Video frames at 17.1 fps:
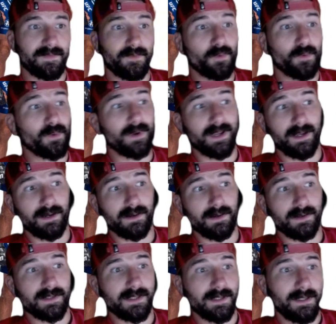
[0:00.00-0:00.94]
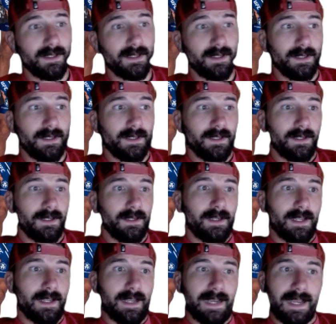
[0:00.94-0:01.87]
4 years
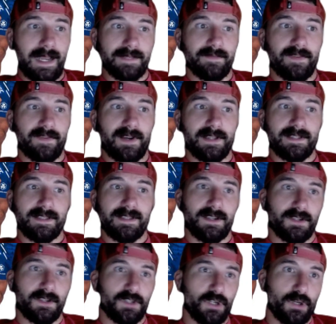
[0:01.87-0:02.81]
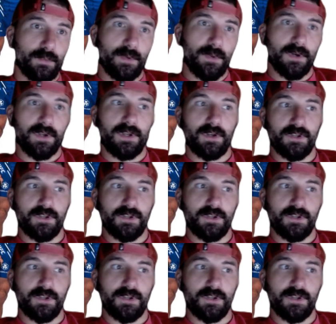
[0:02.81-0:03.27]
and hasn't fought since October.